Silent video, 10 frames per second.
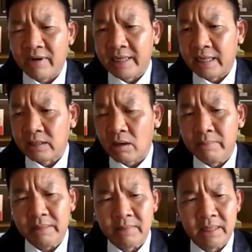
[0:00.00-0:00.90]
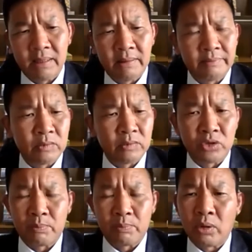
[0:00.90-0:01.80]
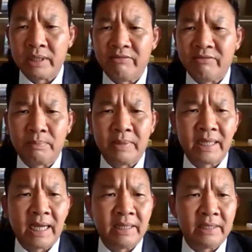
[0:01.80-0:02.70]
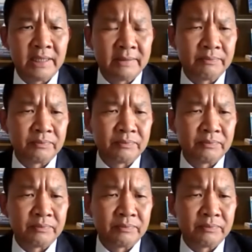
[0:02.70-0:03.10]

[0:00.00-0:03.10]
finance commitment to support developing country.